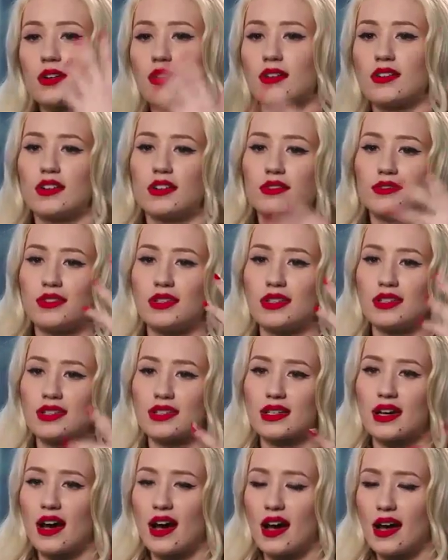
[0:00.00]
going off in the
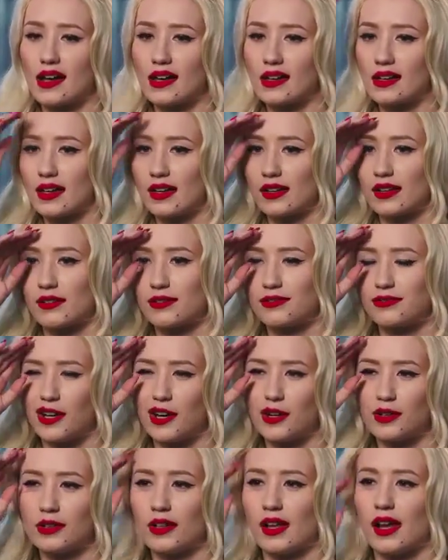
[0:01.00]
sky, and I
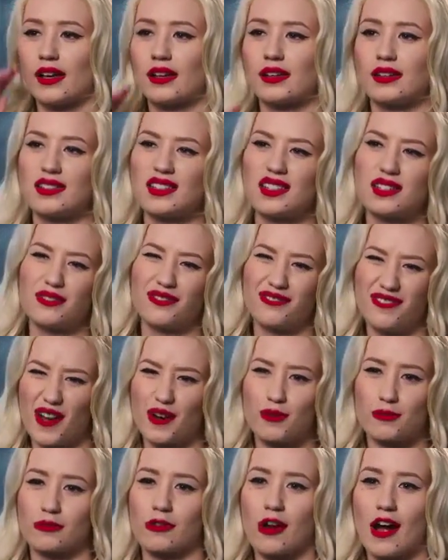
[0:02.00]
felt like, it just
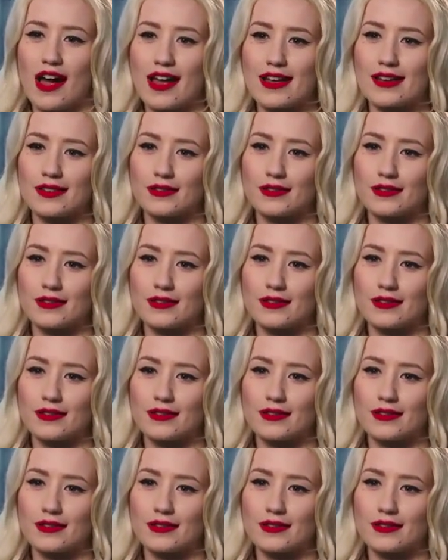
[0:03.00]
felt right.